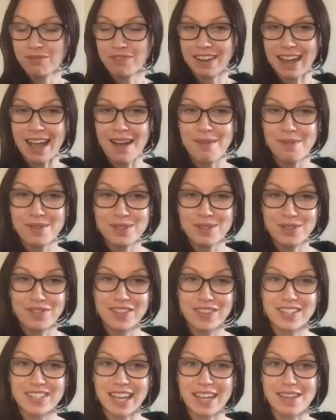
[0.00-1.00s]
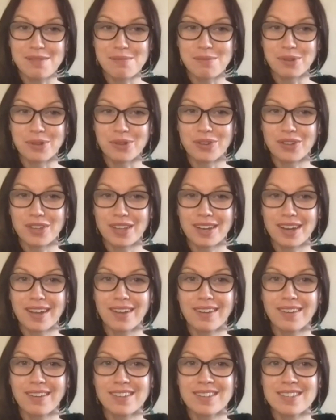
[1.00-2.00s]
flowers on the table,
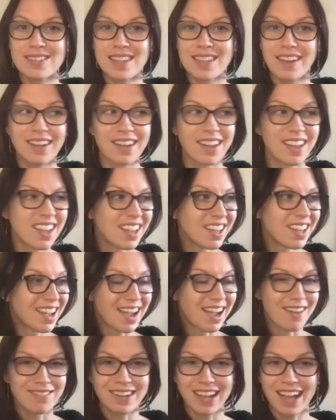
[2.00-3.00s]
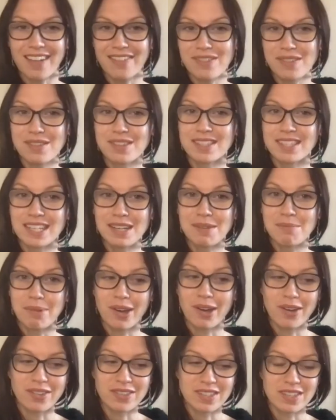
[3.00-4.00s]
because like haven't had the dinner
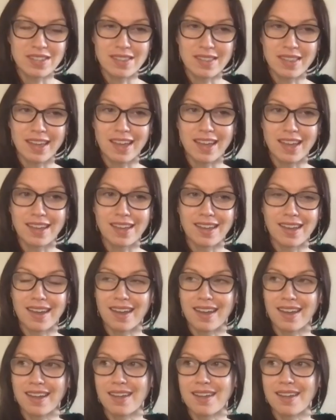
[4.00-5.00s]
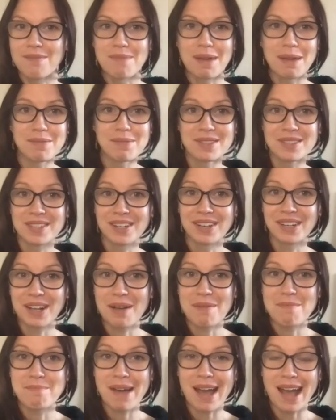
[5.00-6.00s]
party thing, and maybe it's going to
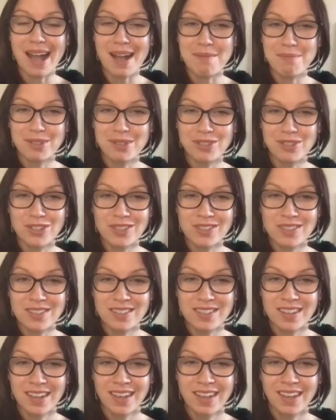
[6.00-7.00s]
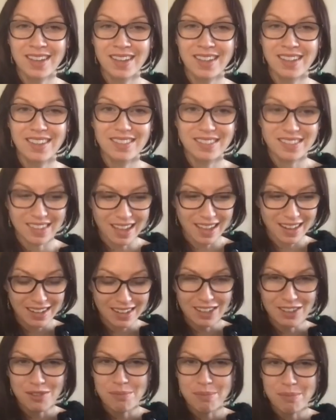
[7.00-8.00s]
come back, but just that
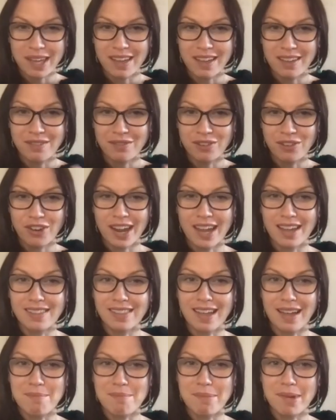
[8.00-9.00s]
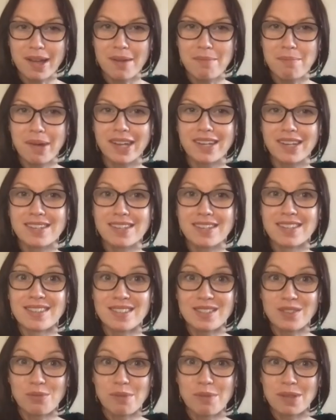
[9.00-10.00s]
little bit of creating that
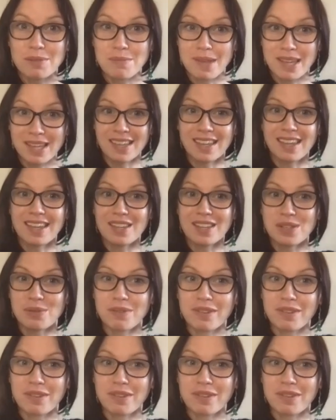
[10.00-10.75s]
abundance, almost making it into